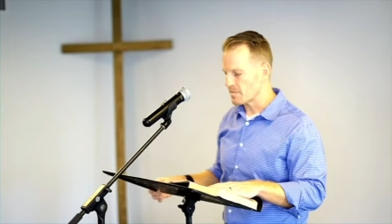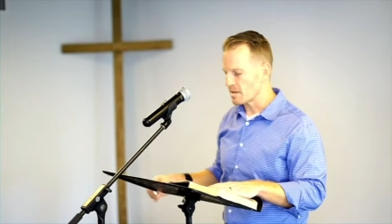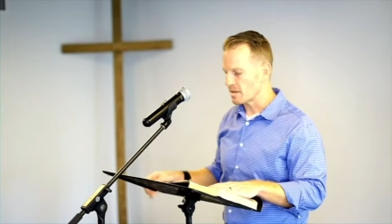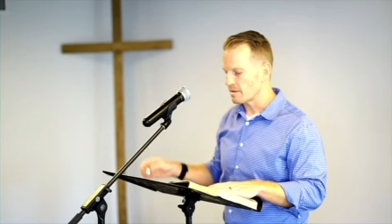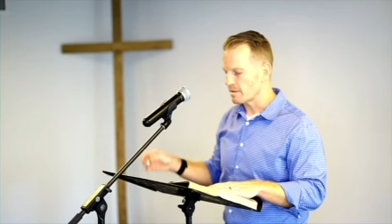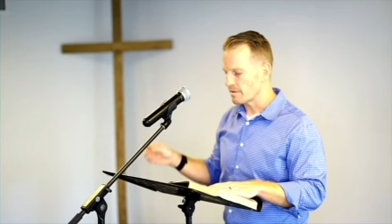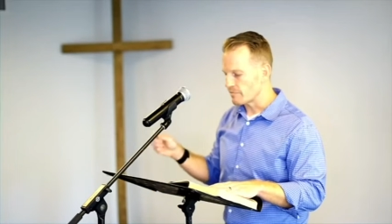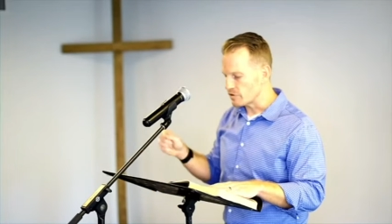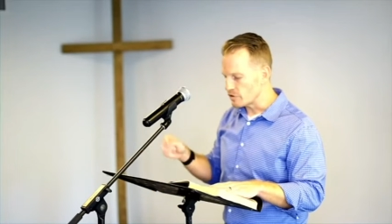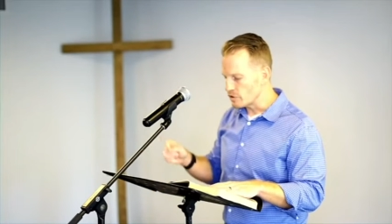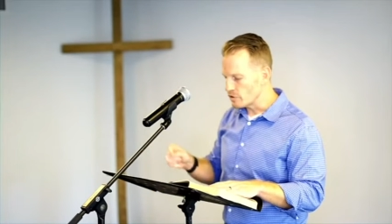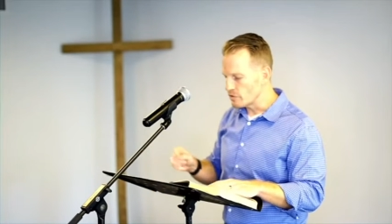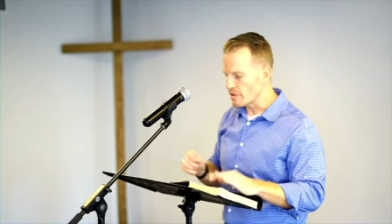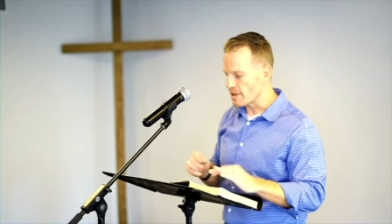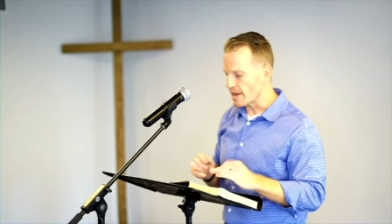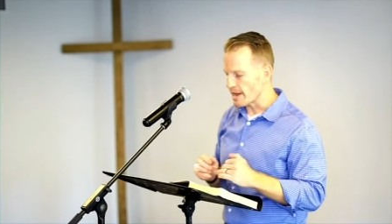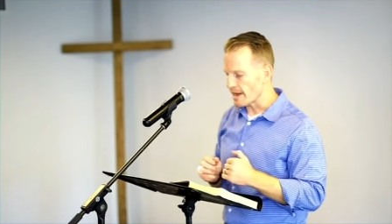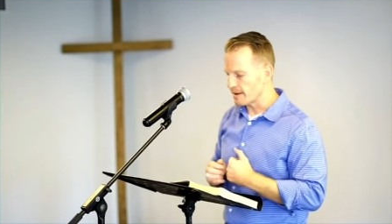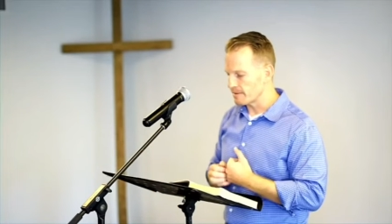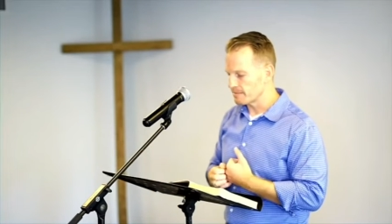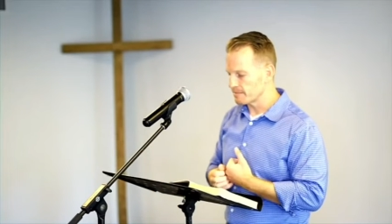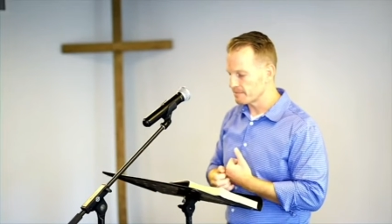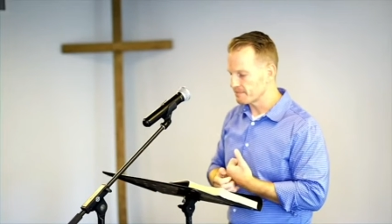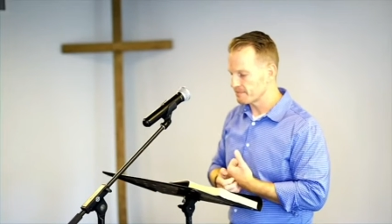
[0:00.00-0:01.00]
If you do
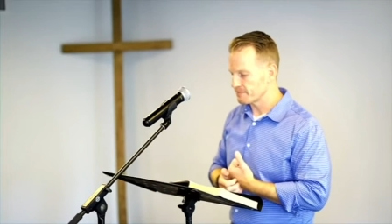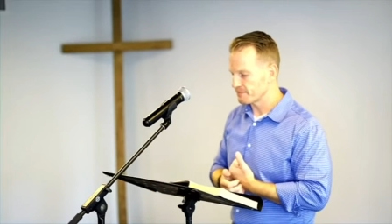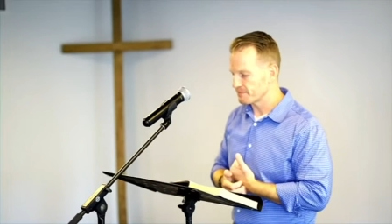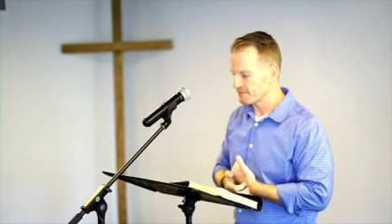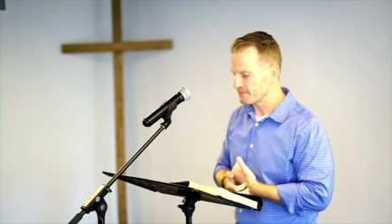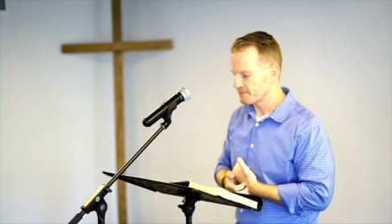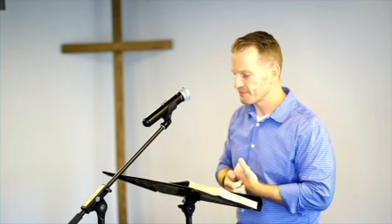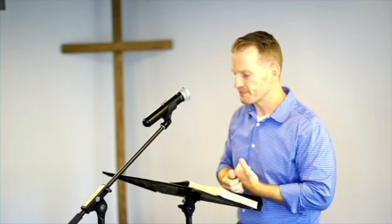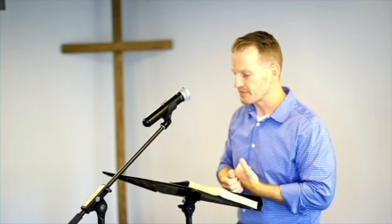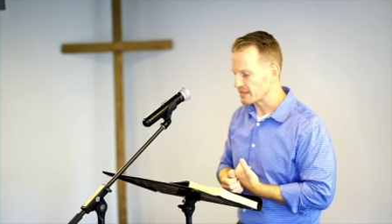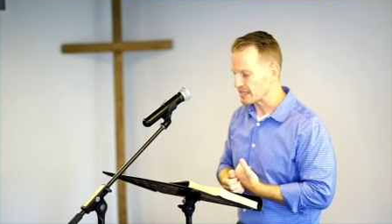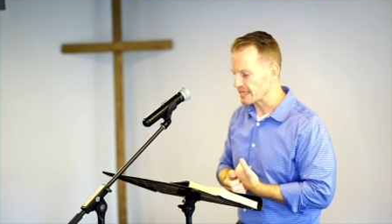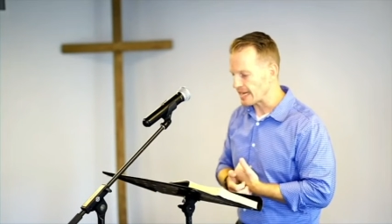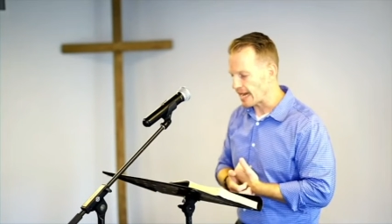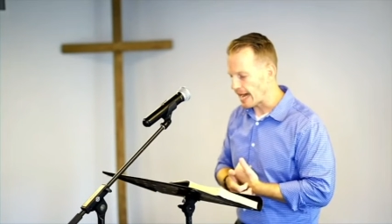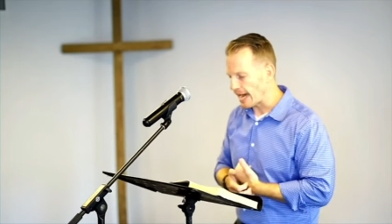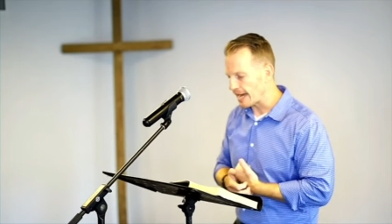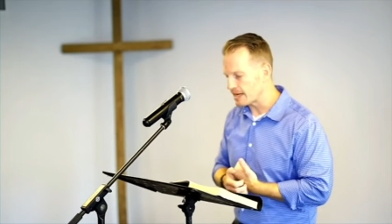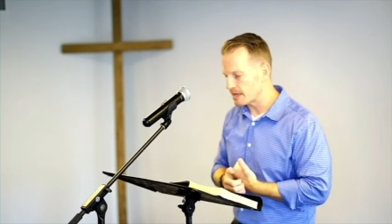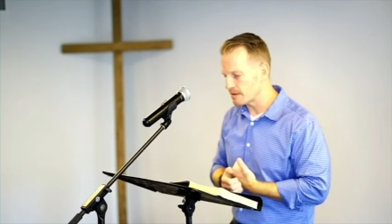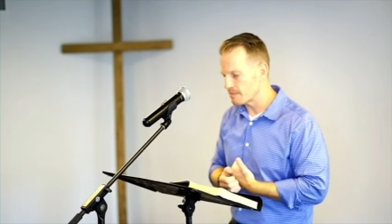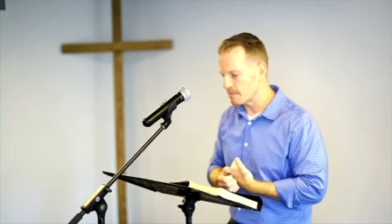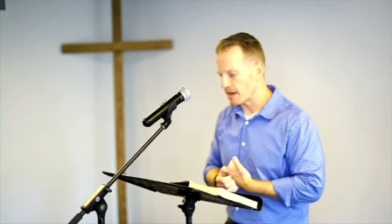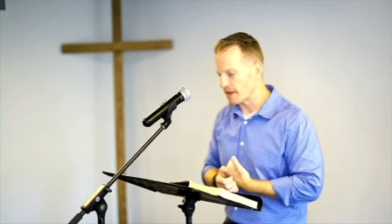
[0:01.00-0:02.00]
that,
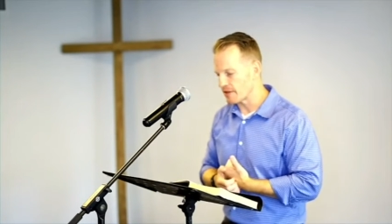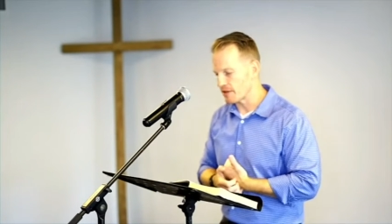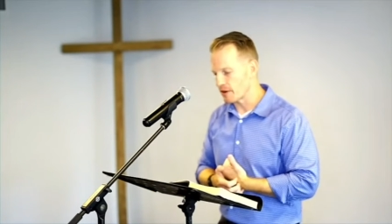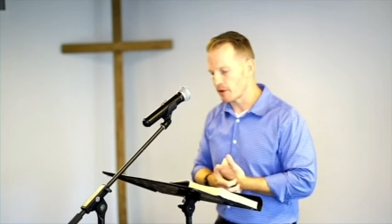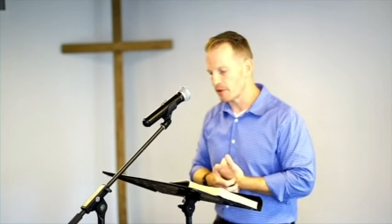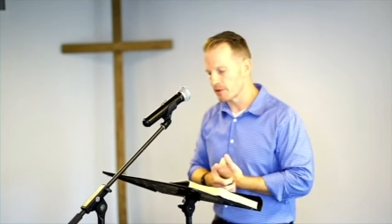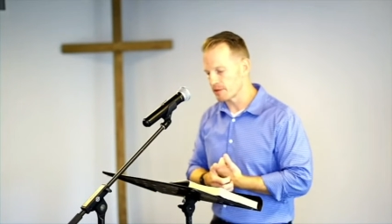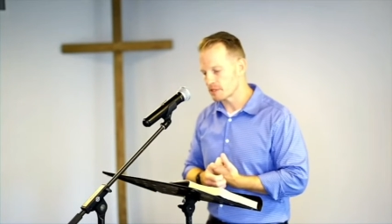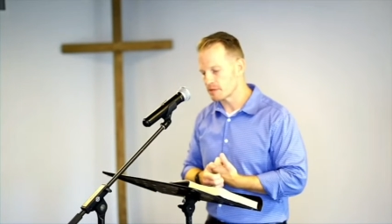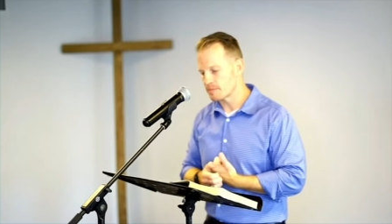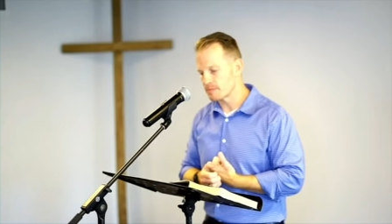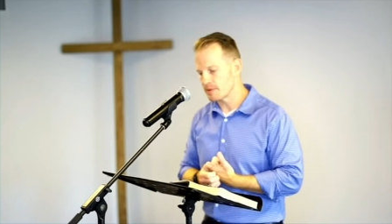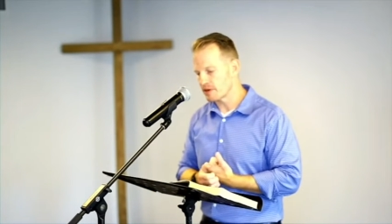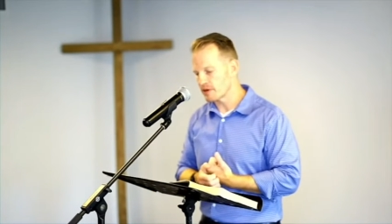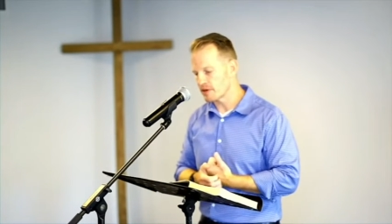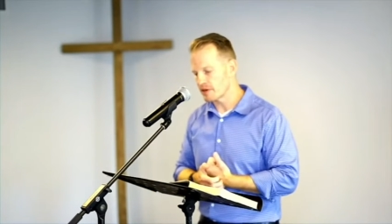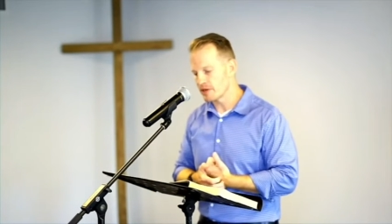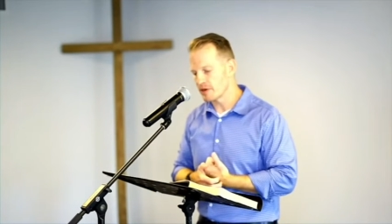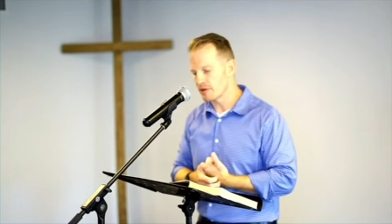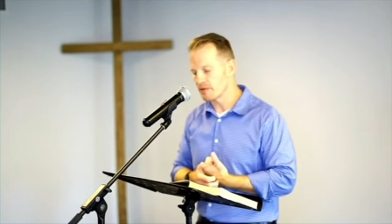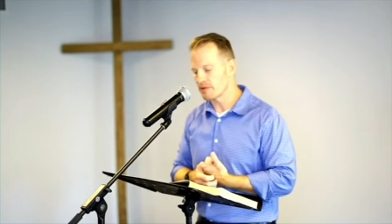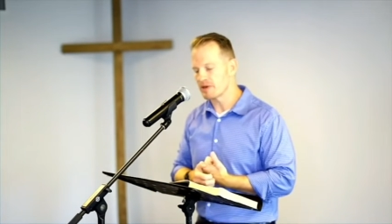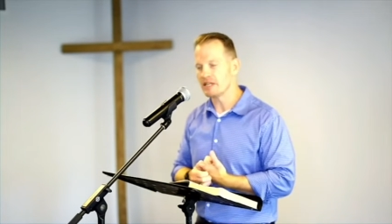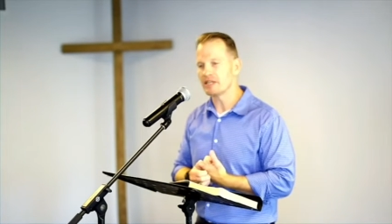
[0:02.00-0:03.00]
guided by the Holy Spirit, you
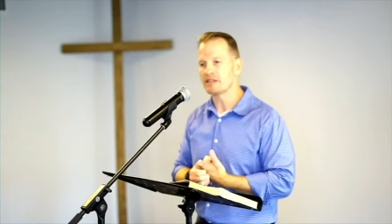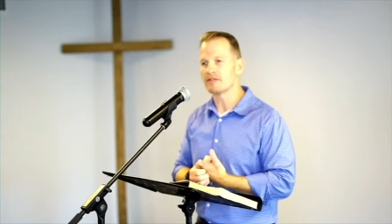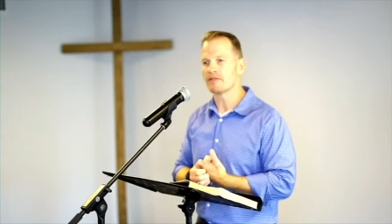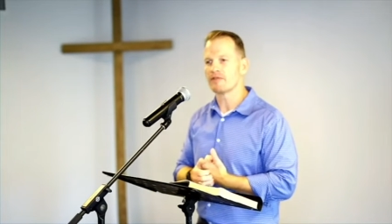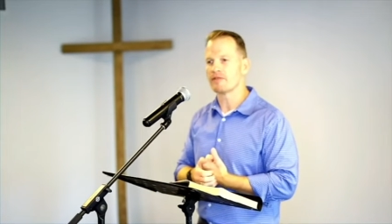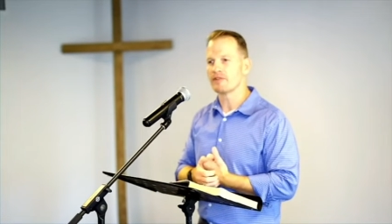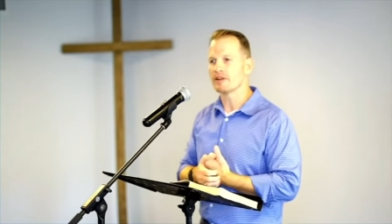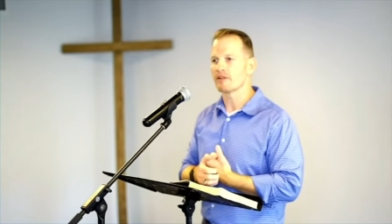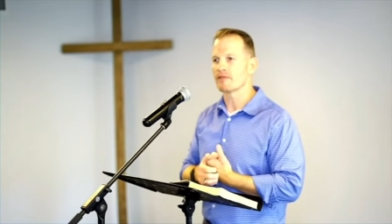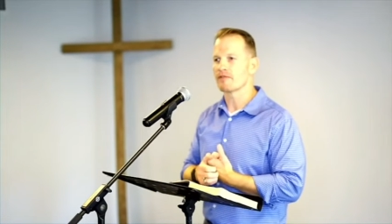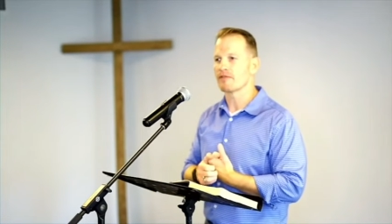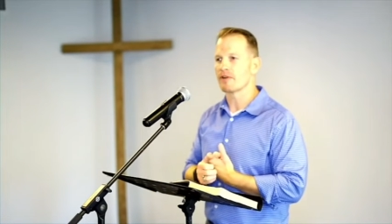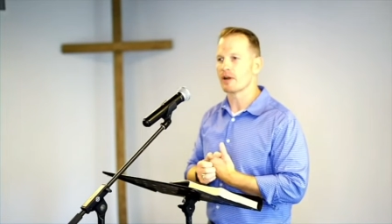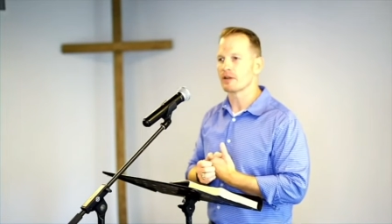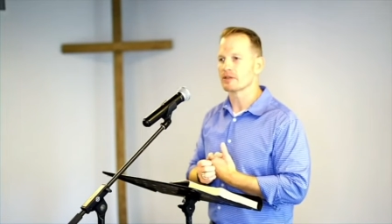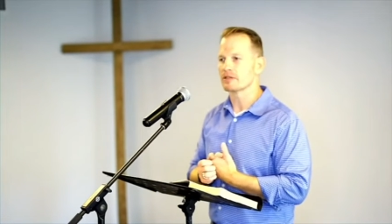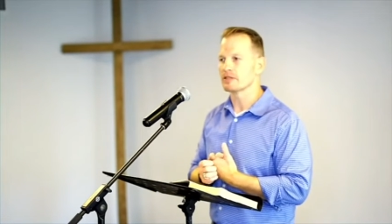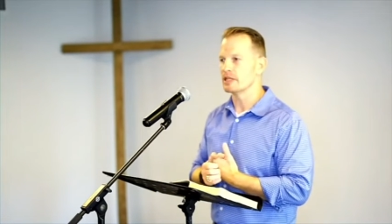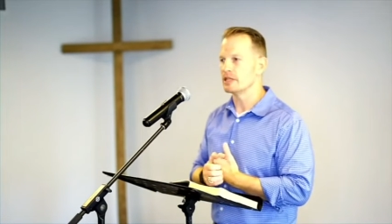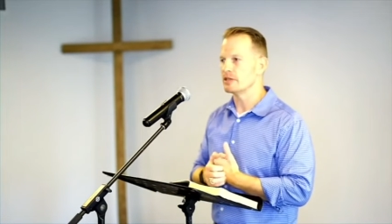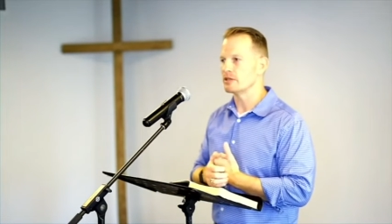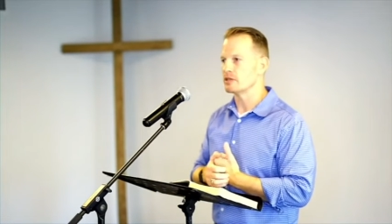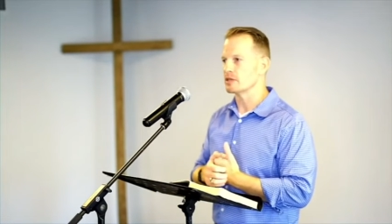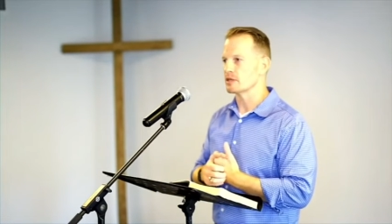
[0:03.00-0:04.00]
don't need to fear false
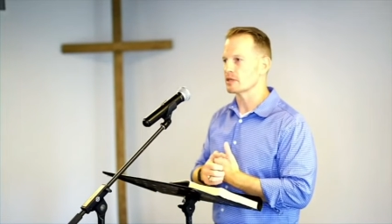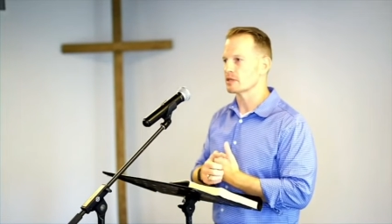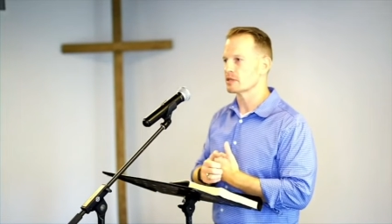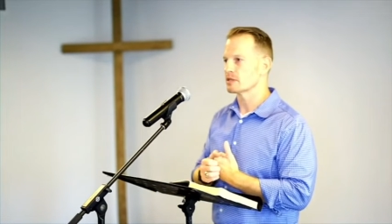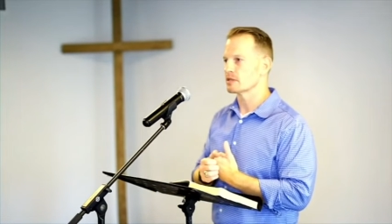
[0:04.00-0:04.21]
teaching.